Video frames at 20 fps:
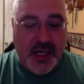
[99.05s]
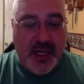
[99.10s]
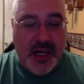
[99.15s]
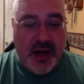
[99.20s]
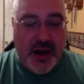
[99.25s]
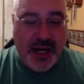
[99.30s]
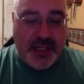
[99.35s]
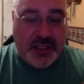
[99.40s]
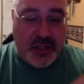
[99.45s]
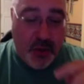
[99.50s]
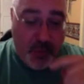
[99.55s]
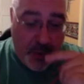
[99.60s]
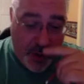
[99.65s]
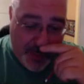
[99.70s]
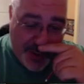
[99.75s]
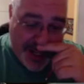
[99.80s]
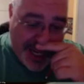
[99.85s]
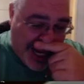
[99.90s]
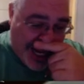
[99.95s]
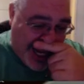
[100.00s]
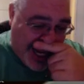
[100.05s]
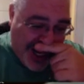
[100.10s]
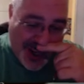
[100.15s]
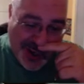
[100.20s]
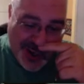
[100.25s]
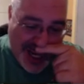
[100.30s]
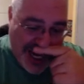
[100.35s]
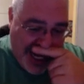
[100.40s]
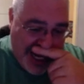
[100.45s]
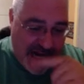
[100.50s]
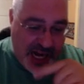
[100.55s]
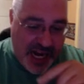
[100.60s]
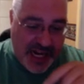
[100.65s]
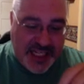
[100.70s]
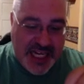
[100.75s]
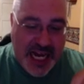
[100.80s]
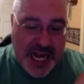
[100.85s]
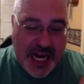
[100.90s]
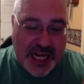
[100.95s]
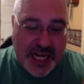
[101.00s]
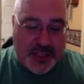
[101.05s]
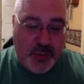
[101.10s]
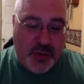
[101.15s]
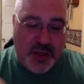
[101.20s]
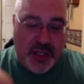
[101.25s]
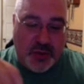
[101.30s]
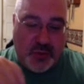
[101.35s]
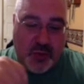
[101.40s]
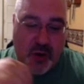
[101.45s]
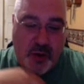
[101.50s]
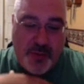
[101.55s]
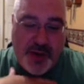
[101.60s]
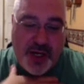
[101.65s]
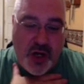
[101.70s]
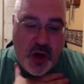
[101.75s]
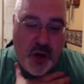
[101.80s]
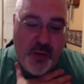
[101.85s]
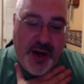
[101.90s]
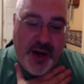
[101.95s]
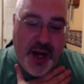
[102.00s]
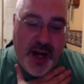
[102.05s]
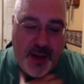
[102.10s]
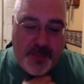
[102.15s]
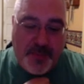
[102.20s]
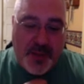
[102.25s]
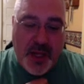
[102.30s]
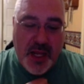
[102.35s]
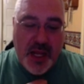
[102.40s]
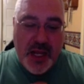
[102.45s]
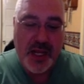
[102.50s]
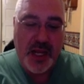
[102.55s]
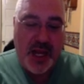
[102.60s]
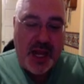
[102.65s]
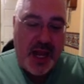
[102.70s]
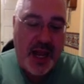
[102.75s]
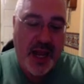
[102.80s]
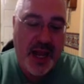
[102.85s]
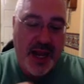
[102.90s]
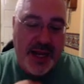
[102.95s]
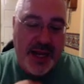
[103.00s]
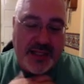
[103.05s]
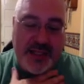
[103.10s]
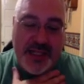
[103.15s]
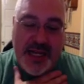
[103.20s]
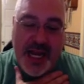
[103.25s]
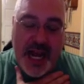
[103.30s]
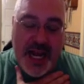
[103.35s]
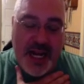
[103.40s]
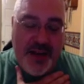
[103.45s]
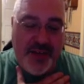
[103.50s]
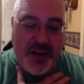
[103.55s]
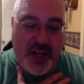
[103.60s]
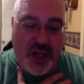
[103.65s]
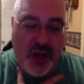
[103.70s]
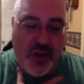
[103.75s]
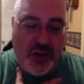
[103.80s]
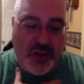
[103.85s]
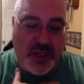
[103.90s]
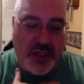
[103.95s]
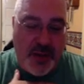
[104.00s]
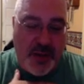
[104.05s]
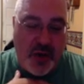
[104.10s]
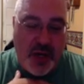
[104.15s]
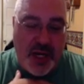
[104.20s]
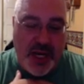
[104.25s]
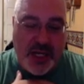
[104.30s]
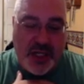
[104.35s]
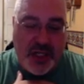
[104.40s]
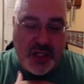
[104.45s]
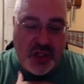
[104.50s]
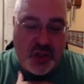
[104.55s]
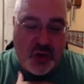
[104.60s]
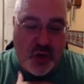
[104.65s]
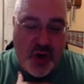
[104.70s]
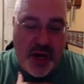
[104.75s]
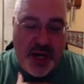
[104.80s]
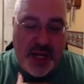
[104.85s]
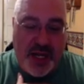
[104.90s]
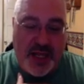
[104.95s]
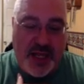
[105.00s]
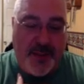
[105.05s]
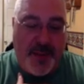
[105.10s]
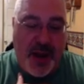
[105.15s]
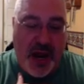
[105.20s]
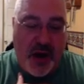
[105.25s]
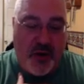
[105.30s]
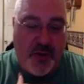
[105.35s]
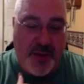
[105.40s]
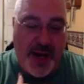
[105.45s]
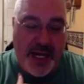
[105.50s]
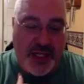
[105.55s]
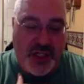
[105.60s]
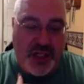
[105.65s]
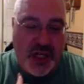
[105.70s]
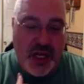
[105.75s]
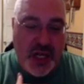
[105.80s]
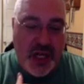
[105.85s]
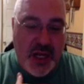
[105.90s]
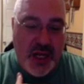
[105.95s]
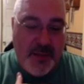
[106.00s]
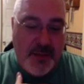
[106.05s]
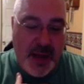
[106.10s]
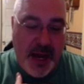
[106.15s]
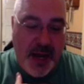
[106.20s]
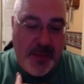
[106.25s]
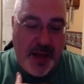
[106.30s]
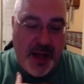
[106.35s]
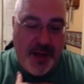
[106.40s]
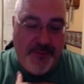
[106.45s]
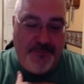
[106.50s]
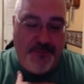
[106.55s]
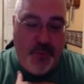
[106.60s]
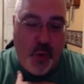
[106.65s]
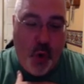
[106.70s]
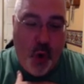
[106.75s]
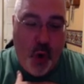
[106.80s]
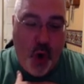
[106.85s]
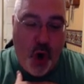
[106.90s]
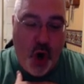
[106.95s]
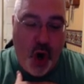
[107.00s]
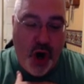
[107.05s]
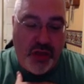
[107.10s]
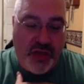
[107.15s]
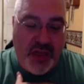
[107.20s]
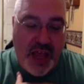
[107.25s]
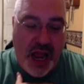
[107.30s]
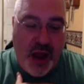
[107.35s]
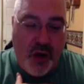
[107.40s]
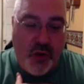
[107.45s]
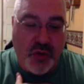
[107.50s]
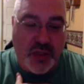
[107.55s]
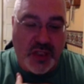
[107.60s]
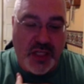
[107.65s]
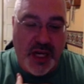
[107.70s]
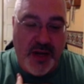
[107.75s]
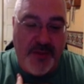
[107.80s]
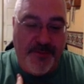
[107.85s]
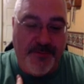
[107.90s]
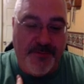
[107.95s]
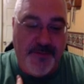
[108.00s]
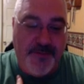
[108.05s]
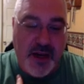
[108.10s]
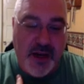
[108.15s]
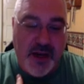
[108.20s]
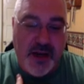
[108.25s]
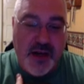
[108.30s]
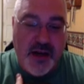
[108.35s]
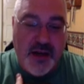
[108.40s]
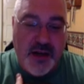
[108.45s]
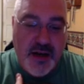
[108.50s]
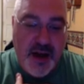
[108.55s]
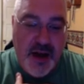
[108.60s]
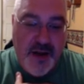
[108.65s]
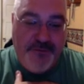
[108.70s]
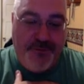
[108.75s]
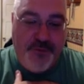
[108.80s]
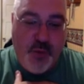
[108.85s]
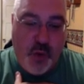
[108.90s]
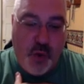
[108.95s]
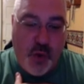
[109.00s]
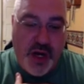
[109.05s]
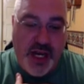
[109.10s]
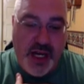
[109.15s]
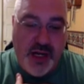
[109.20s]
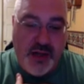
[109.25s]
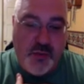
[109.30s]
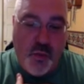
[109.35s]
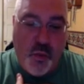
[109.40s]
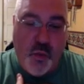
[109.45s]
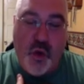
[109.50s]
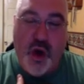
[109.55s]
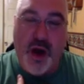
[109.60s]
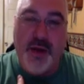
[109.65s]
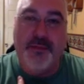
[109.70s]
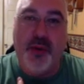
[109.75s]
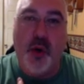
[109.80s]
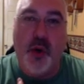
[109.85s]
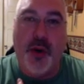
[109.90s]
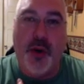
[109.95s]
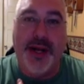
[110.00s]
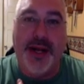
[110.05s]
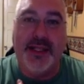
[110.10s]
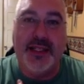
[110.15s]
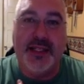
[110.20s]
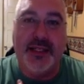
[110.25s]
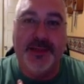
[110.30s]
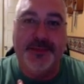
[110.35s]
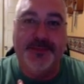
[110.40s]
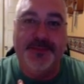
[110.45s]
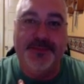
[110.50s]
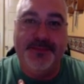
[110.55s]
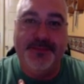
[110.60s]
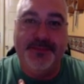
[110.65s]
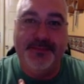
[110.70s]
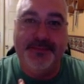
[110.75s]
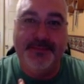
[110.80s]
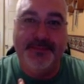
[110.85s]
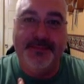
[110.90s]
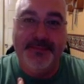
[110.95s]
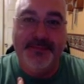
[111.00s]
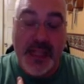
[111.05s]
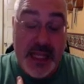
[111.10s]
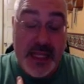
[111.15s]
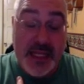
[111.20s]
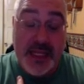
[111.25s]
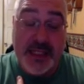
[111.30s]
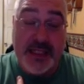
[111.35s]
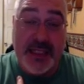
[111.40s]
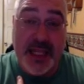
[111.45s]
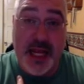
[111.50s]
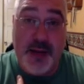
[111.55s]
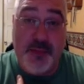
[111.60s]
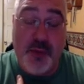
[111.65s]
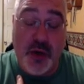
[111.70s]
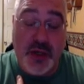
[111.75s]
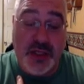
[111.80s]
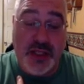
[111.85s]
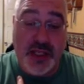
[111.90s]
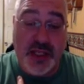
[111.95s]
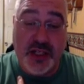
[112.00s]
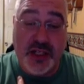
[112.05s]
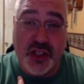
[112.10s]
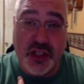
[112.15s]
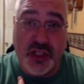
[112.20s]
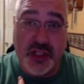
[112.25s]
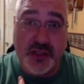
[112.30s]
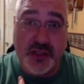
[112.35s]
All right, so what do we get here? He attacks with his Roman going up. Uh, it's not even close. I'm going to get destroyed in the power match by about 4,041 points. It's a lot of points there, sir.